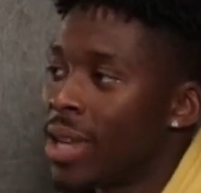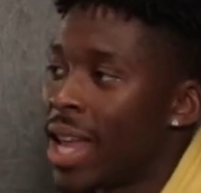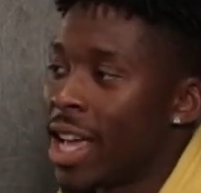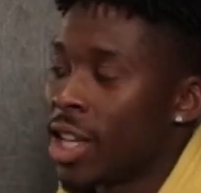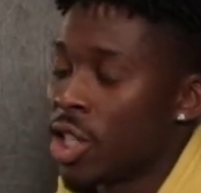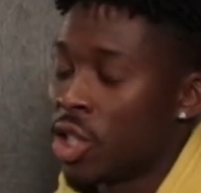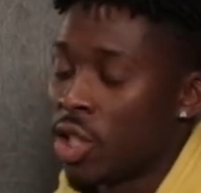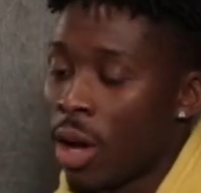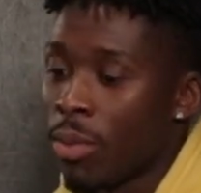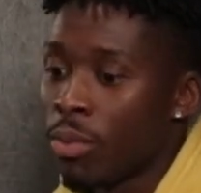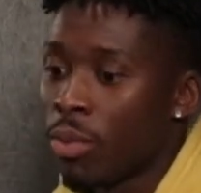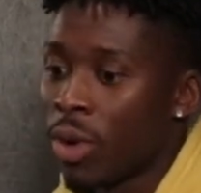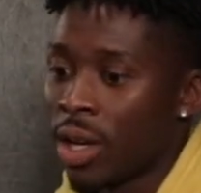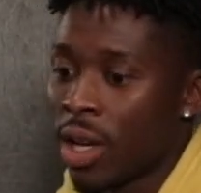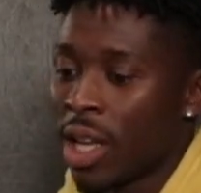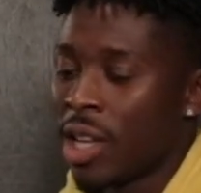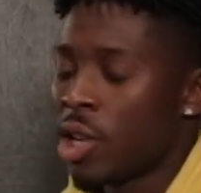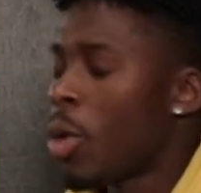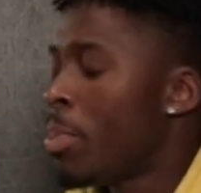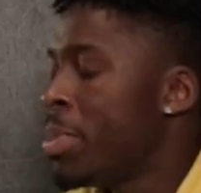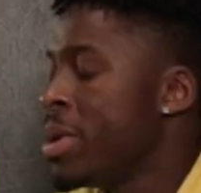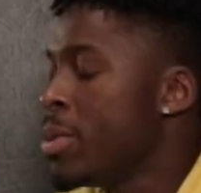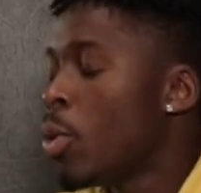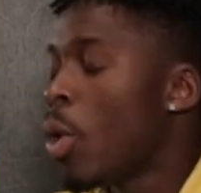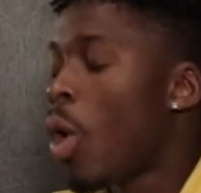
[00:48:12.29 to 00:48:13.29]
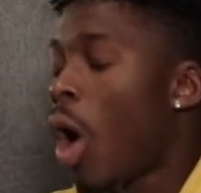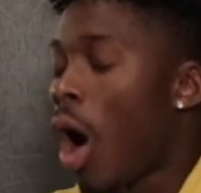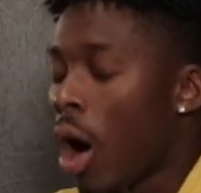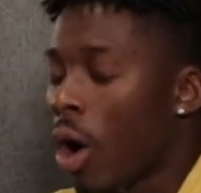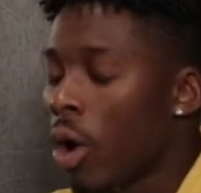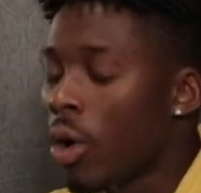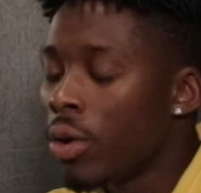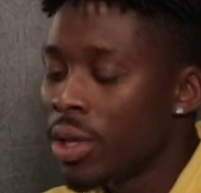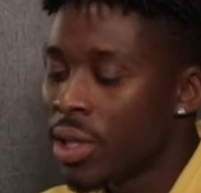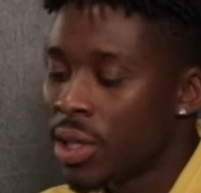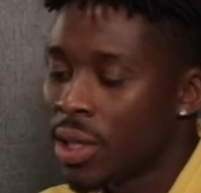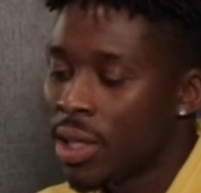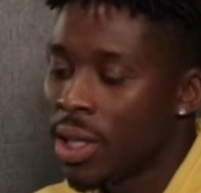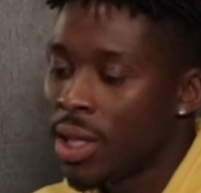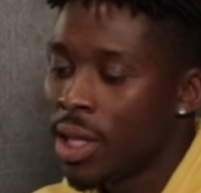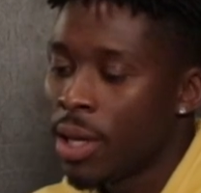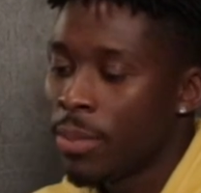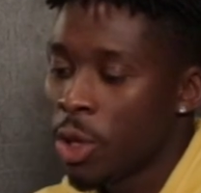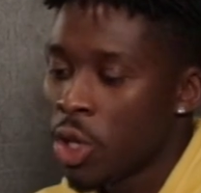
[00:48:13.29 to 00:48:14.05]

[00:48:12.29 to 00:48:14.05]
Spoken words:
Like someone, and people are already seeing it.